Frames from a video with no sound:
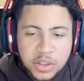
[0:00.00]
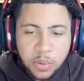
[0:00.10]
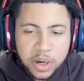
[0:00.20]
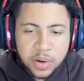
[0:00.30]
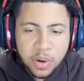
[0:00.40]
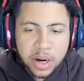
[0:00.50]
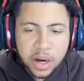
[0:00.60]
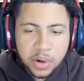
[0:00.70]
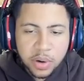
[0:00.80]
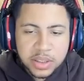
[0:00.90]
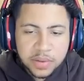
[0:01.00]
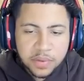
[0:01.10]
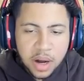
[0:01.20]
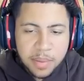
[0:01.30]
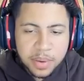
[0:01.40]
So we're gonna want an aggressive
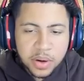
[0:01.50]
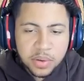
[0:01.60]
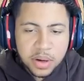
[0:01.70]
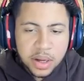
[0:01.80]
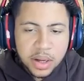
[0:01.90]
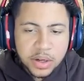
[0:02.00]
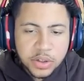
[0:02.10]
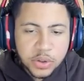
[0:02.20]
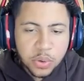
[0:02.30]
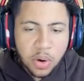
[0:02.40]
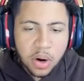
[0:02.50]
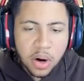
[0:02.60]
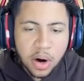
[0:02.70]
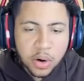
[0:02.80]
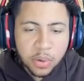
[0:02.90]
combo, do
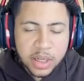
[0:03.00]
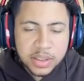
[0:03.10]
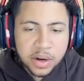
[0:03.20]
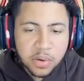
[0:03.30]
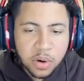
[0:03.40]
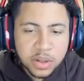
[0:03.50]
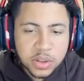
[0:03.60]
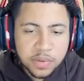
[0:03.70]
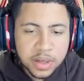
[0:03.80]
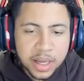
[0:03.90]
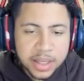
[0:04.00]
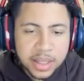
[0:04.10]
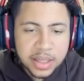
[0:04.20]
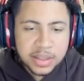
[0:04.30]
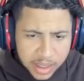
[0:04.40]
our aggressive crossover like
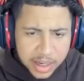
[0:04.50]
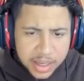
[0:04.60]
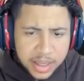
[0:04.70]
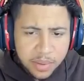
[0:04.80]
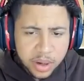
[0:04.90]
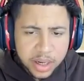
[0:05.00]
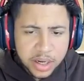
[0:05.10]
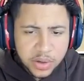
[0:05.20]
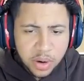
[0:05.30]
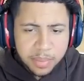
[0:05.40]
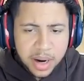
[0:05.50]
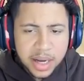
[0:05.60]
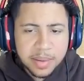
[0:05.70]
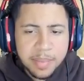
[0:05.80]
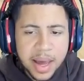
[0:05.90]
this, and then we're gonna do our
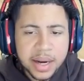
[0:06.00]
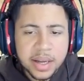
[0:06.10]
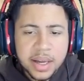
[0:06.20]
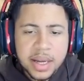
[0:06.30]
behind the back.